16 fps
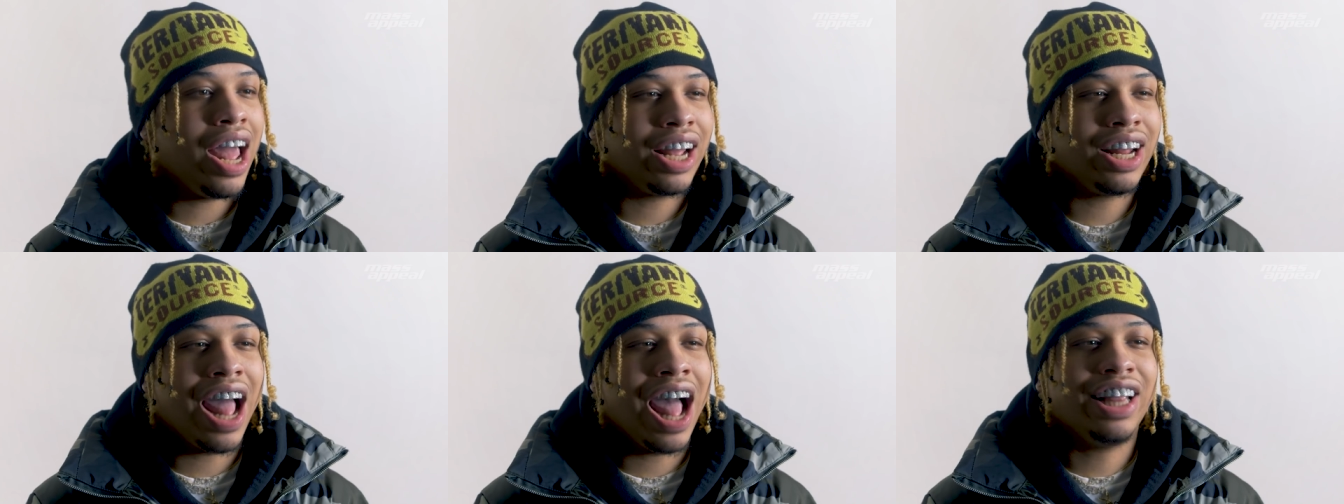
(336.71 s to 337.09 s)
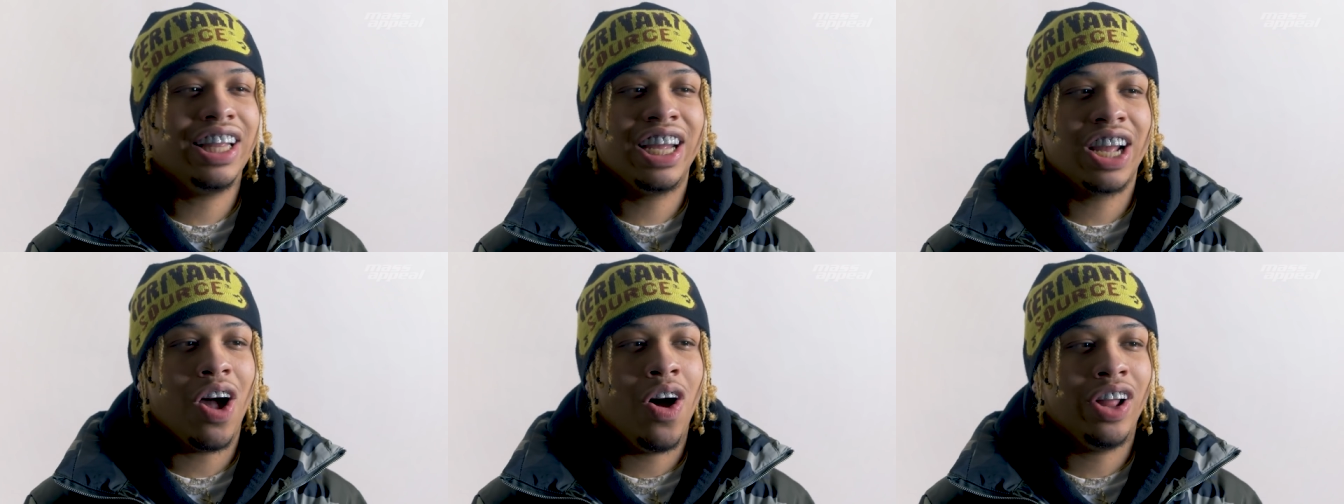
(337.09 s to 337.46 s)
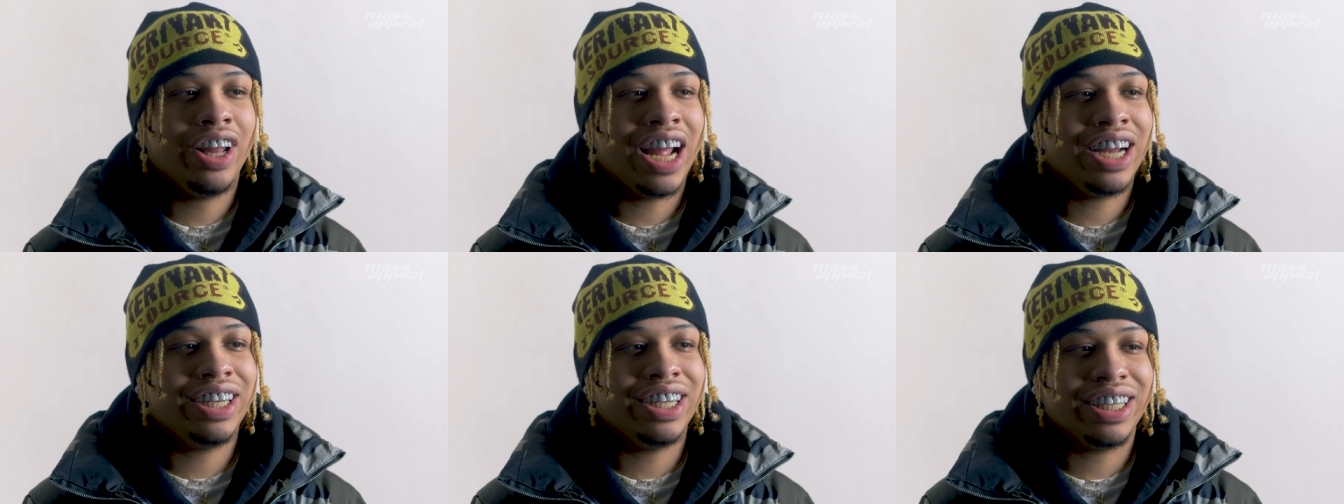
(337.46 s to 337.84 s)
Like, I think
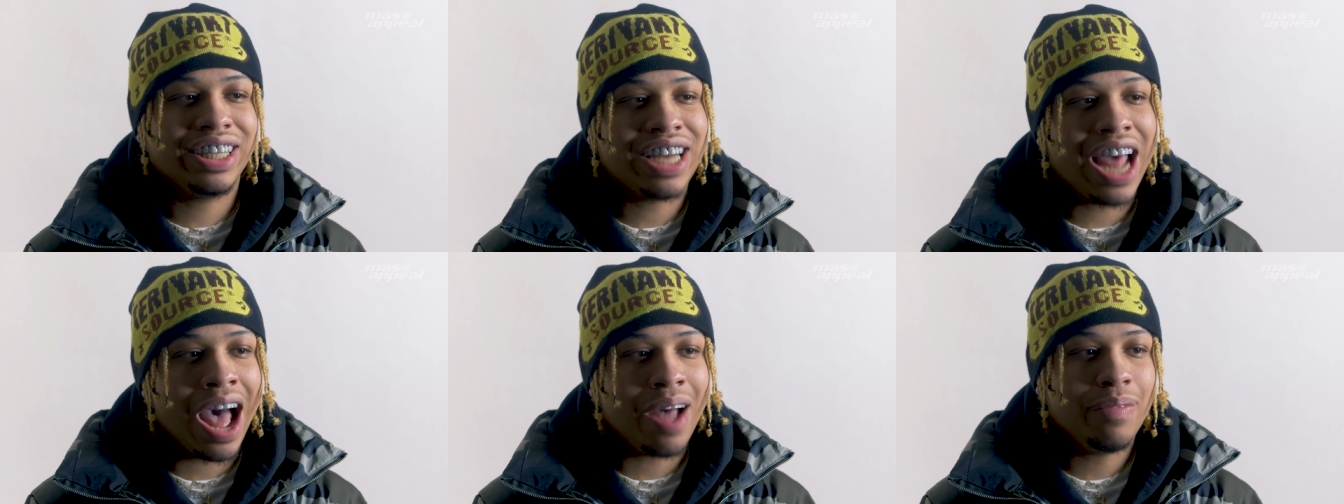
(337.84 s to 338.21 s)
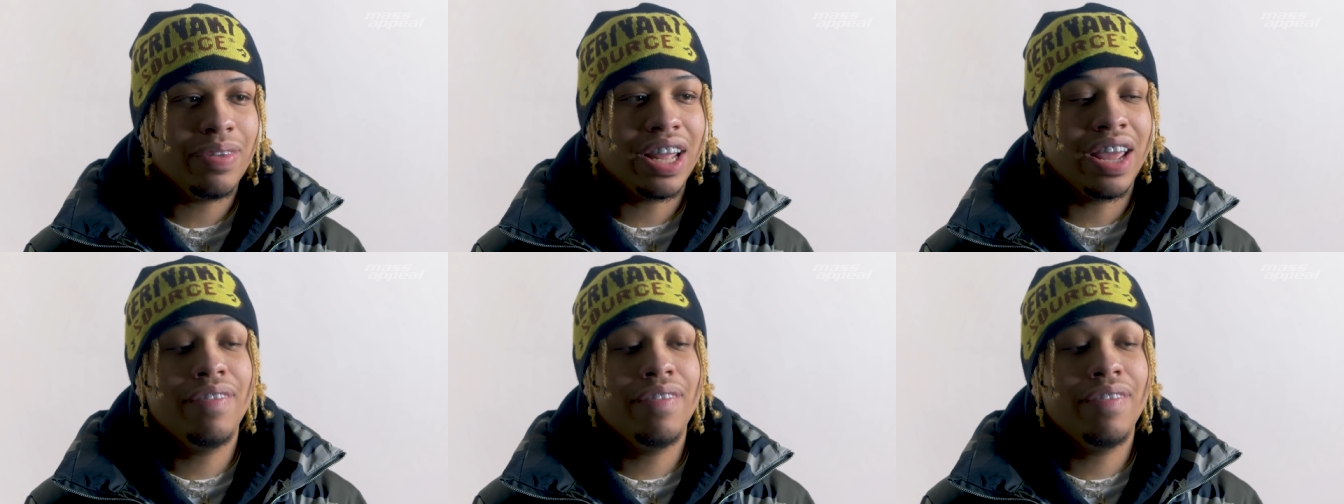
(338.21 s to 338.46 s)
all that should stop.